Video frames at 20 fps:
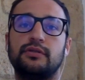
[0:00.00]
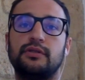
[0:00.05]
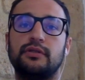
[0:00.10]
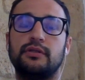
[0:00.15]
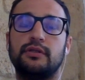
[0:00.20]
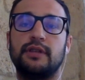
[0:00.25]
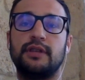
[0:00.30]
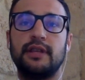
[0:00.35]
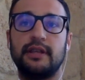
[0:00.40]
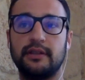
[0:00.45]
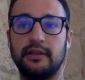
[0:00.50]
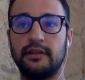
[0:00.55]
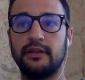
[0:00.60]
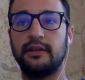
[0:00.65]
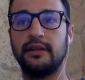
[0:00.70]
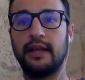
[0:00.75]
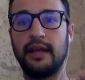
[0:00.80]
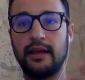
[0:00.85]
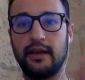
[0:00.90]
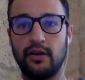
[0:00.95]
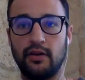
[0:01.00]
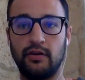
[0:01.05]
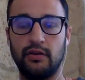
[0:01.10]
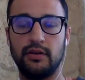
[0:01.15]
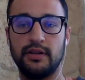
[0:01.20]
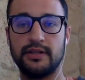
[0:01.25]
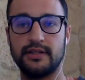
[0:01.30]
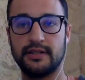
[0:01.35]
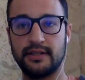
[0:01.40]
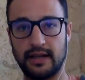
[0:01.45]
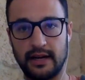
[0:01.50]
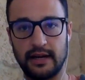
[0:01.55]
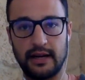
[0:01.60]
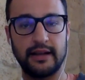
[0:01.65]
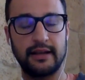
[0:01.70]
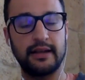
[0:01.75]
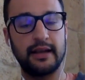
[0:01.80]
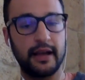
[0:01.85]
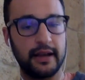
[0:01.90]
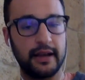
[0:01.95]
I think they all
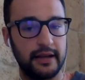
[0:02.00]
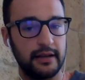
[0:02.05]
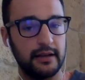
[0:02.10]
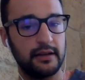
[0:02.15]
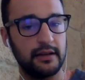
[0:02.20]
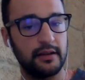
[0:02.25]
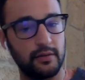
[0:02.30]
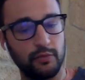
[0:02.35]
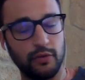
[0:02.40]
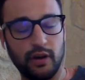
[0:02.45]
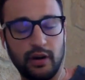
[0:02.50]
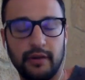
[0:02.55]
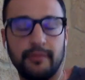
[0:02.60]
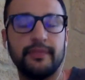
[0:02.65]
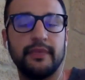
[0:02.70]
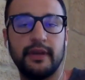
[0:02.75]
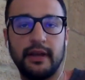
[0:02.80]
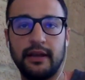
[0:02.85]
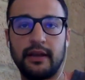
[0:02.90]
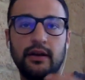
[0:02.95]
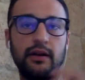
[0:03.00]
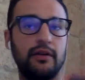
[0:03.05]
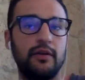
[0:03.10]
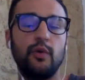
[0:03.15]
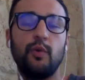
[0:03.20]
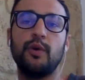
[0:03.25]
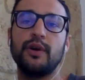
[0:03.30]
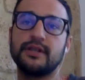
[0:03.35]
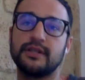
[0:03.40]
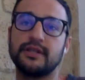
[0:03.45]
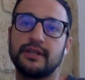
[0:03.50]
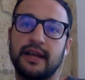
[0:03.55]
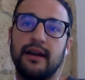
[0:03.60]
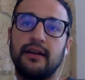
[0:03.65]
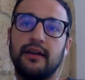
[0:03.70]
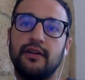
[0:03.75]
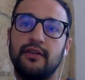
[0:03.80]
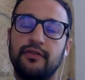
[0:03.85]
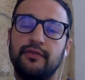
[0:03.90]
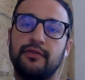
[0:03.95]
start caring. Well, they always
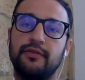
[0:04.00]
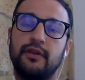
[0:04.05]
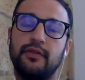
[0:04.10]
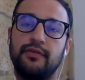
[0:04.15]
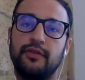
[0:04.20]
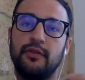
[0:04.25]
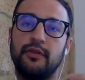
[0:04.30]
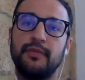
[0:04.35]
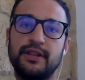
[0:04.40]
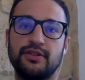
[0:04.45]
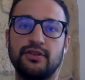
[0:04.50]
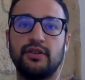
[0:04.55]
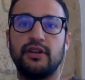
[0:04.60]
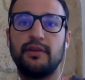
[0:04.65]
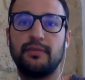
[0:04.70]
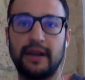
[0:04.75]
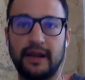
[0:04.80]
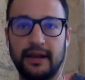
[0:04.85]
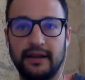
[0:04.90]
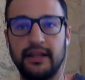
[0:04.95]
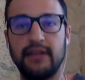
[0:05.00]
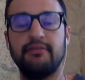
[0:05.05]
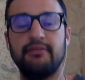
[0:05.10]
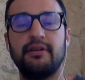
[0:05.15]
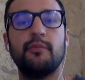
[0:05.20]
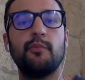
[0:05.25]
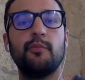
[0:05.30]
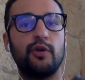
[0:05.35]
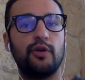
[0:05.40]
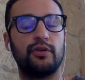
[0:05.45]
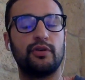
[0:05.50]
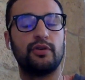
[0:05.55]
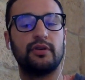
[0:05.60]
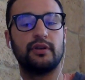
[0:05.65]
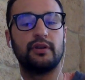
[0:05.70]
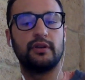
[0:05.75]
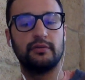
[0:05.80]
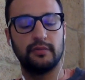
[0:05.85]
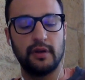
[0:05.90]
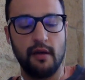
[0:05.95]
care from each other, but even more.
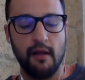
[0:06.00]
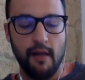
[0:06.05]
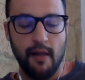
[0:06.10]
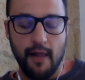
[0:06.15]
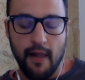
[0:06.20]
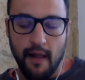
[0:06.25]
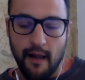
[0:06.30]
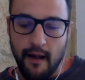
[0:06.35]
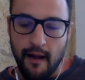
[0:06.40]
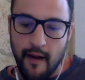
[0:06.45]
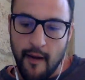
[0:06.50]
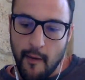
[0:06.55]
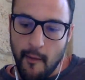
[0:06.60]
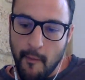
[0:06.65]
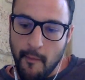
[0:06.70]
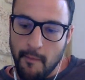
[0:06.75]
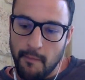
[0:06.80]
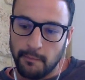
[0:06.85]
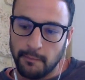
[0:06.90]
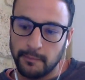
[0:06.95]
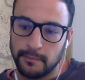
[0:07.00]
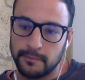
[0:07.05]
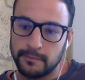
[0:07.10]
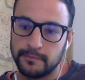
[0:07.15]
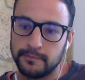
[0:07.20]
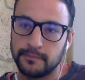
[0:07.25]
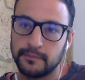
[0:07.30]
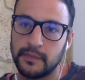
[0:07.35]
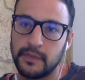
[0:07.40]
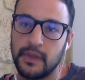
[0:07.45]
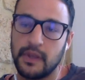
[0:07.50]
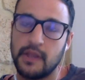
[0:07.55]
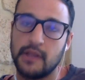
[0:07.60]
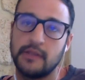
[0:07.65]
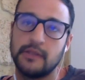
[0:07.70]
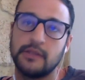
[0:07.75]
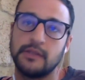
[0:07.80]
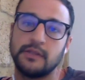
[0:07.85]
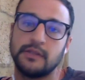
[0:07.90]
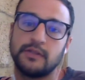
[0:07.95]
So
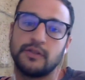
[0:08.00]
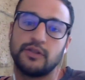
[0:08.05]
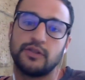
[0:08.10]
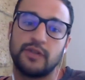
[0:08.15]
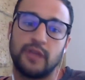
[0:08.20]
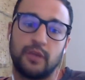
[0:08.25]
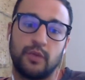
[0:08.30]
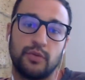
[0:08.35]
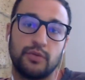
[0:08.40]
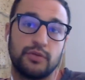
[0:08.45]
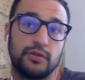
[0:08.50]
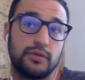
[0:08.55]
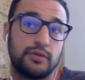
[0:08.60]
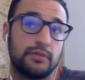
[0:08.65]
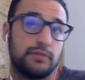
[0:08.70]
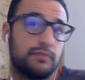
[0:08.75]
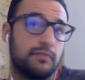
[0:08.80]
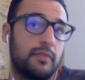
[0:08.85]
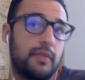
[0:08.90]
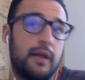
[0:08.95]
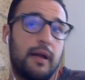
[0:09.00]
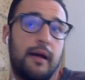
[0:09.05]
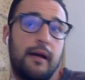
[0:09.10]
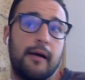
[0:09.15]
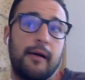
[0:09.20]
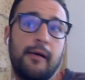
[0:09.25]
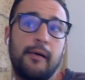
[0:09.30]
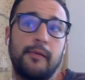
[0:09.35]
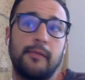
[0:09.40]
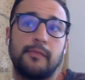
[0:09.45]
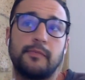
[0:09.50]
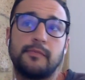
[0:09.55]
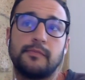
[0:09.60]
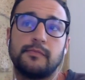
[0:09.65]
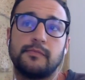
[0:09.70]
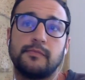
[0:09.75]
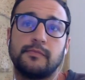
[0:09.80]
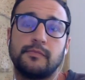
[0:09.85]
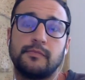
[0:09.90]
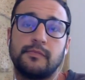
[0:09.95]
that was,
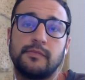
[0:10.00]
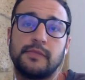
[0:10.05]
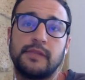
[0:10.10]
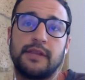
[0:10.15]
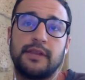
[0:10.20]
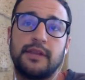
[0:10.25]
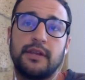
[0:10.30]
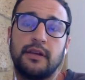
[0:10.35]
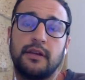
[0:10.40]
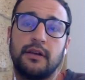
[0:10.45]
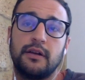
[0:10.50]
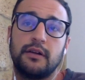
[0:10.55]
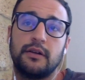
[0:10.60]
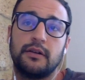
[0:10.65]
I think,